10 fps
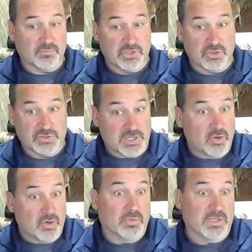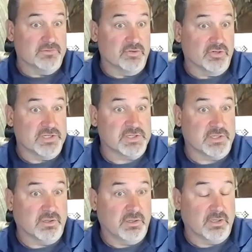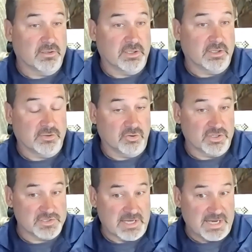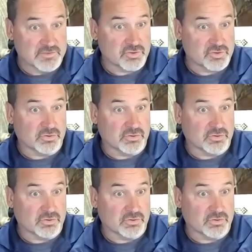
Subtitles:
in the nitrogen because I don't believe there is